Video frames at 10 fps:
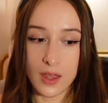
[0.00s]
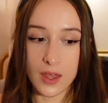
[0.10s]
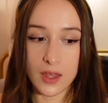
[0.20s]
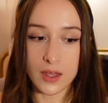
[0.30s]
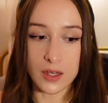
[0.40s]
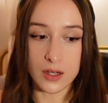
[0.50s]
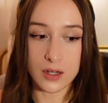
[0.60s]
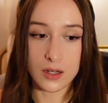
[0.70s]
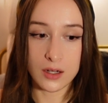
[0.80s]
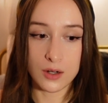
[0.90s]
And
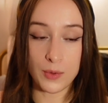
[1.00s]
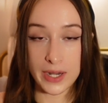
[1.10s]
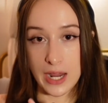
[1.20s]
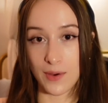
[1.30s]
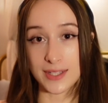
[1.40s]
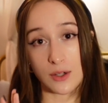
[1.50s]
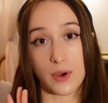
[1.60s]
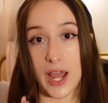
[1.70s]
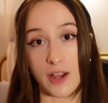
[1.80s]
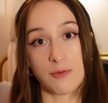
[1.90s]
right now I
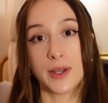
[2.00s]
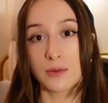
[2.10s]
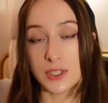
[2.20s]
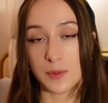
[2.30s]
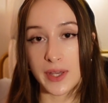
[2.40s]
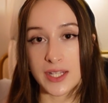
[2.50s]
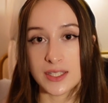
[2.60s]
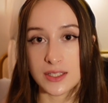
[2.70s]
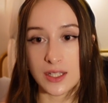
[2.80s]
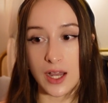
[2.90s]
don't have my own
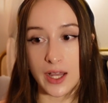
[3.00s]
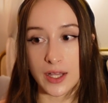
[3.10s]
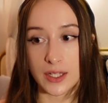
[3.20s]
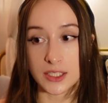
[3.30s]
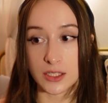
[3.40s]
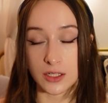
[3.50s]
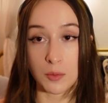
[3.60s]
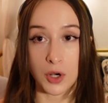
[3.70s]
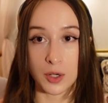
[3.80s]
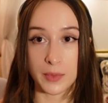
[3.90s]
space. I share an
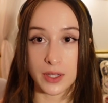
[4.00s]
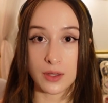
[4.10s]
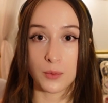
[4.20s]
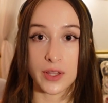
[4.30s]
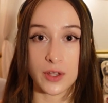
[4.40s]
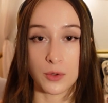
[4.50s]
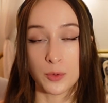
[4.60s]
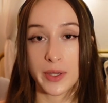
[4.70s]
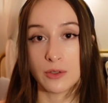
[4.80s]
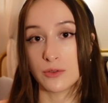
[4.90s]
apartment with a
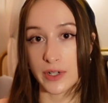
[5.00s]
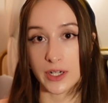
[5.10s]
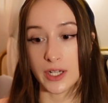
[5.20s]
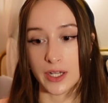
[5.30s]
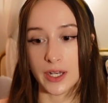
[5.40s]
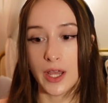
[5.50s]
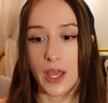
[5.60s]
roommate who's very good,